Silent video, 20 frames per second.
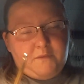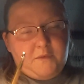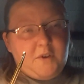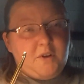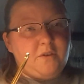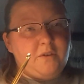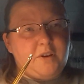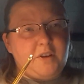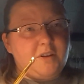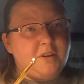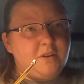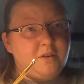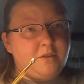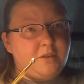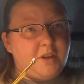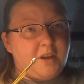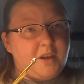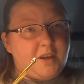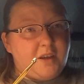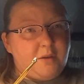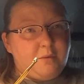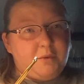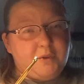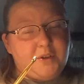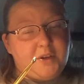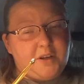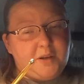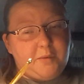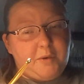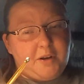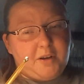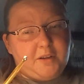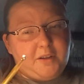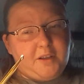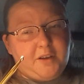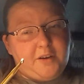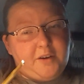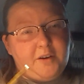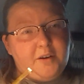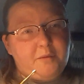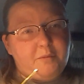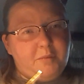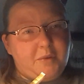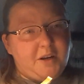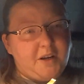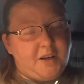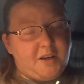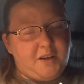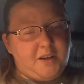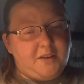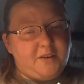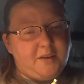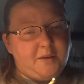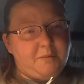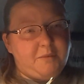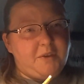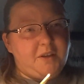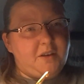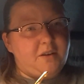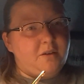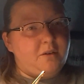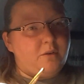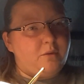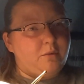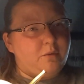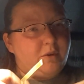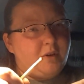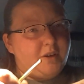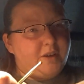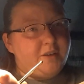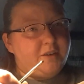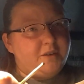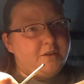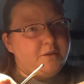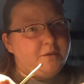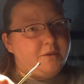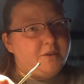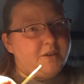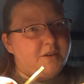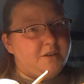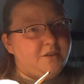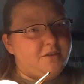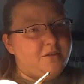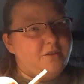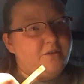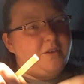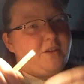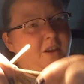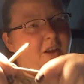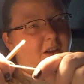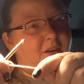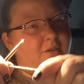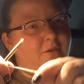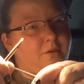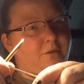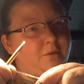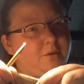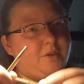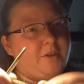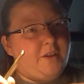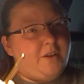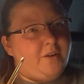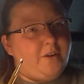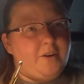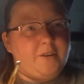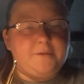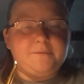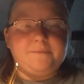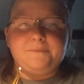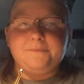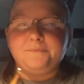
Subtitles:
You don't need to know that yet, we'll talk about it later, but I need something to hold on to show you how to hold the yarn.